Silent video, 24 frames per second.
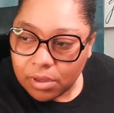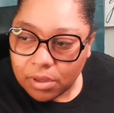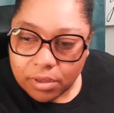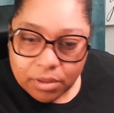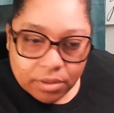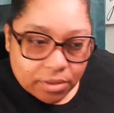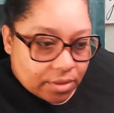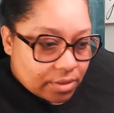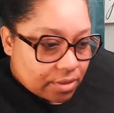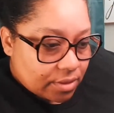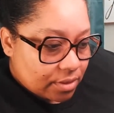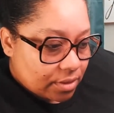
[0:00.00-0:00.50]

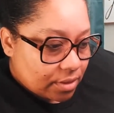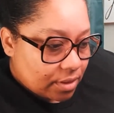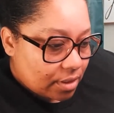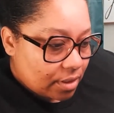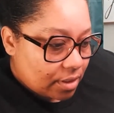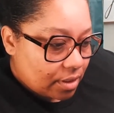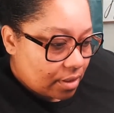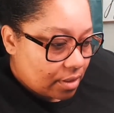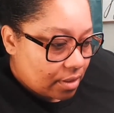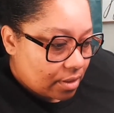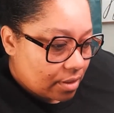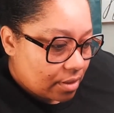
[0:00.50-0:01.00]
Let's
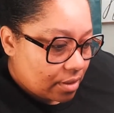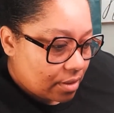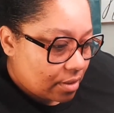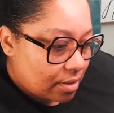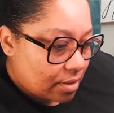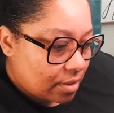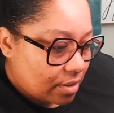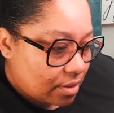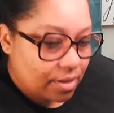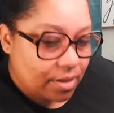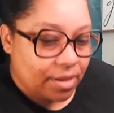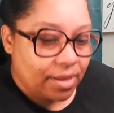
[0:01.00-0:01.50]
see.
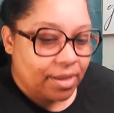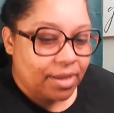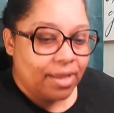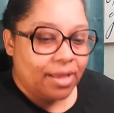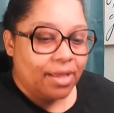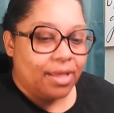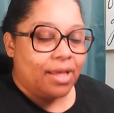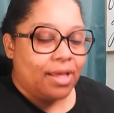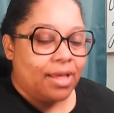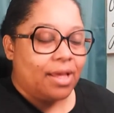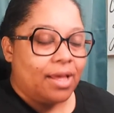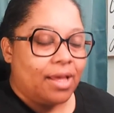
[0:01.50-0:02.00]

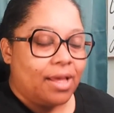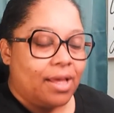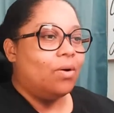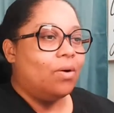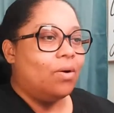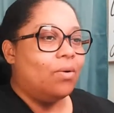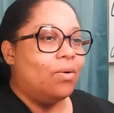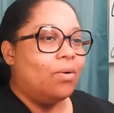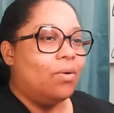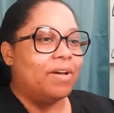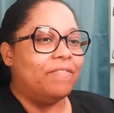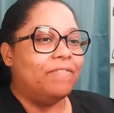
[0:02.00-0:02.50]
I'll go
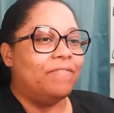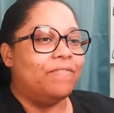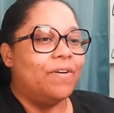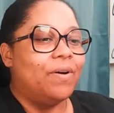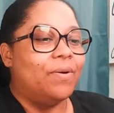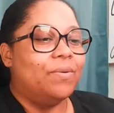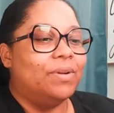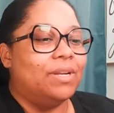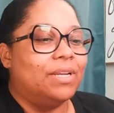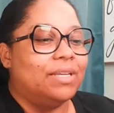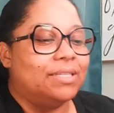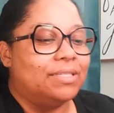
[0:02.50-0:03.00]
on my
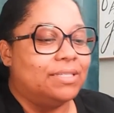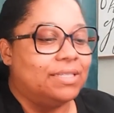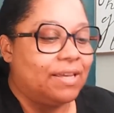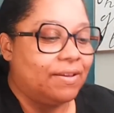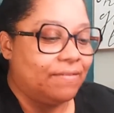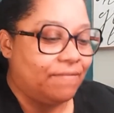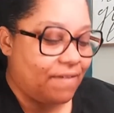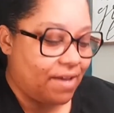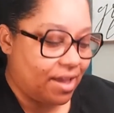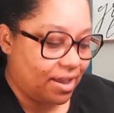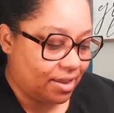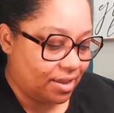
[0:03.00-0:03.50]
phone and see
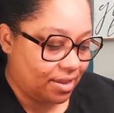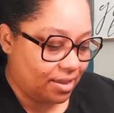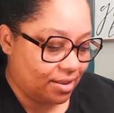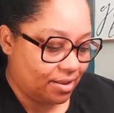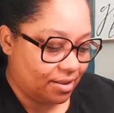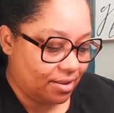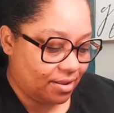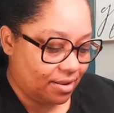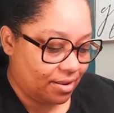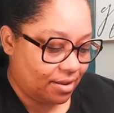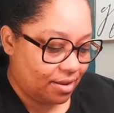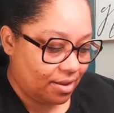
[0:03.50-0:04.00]
if I
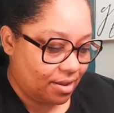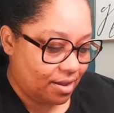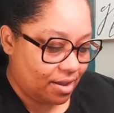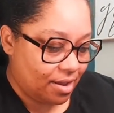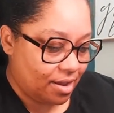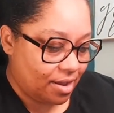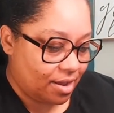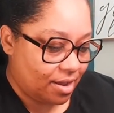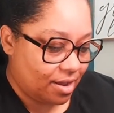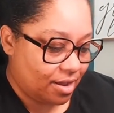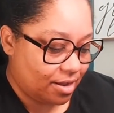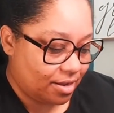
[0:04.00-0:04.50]
can
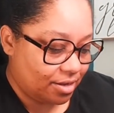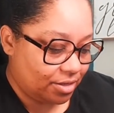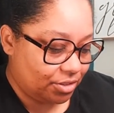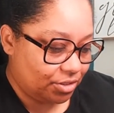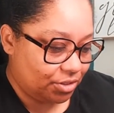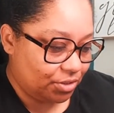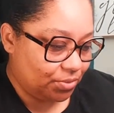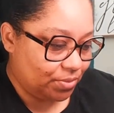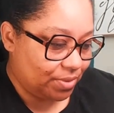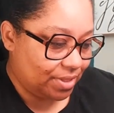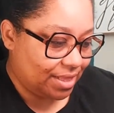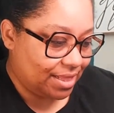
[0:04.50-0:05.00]

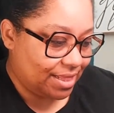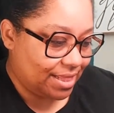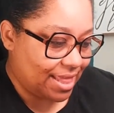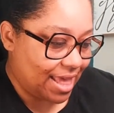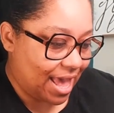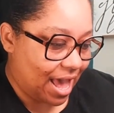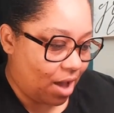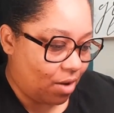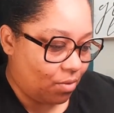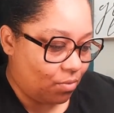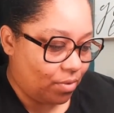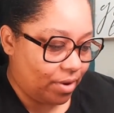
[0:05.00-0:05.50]
do it
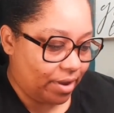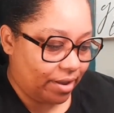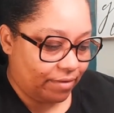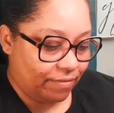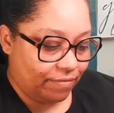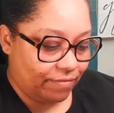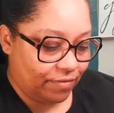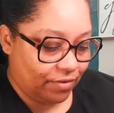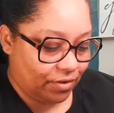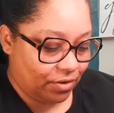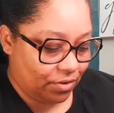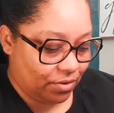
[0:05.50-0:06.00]
that way
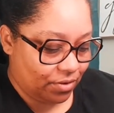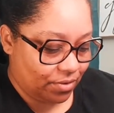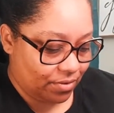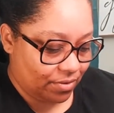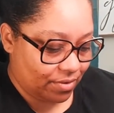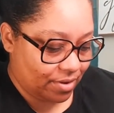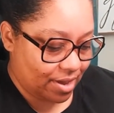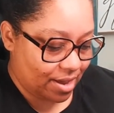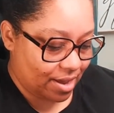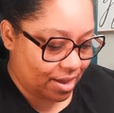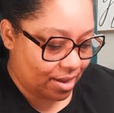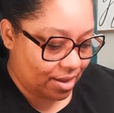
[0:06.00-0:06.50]
for you,
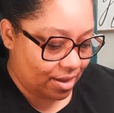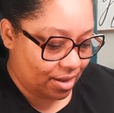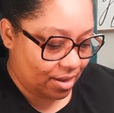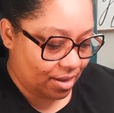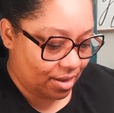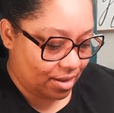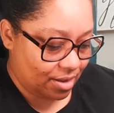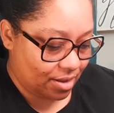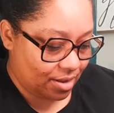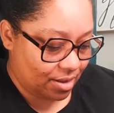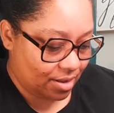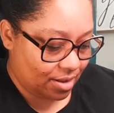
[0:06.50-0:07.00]
okay?
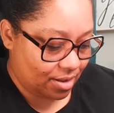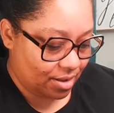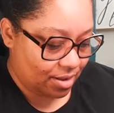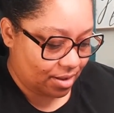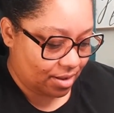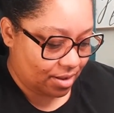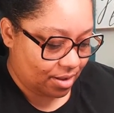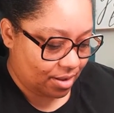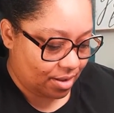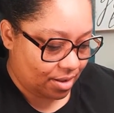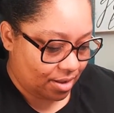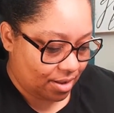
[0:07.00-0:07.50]

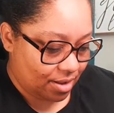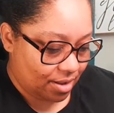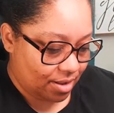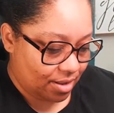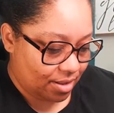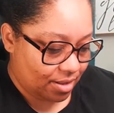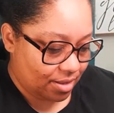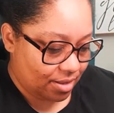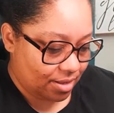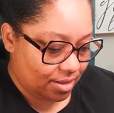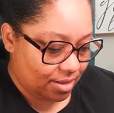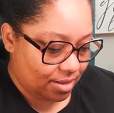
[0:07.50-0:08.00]

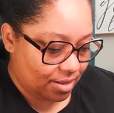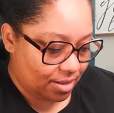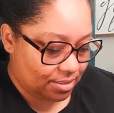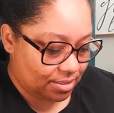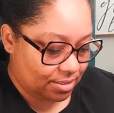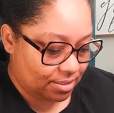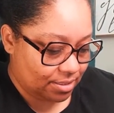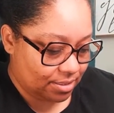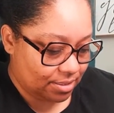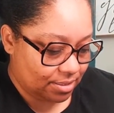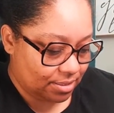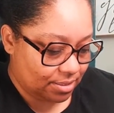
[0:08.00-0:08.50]
Let's
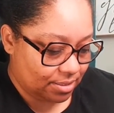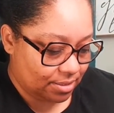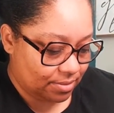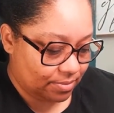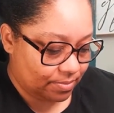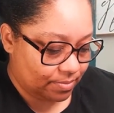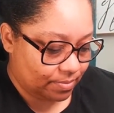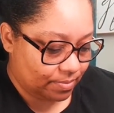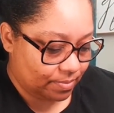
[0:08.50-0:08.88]
see.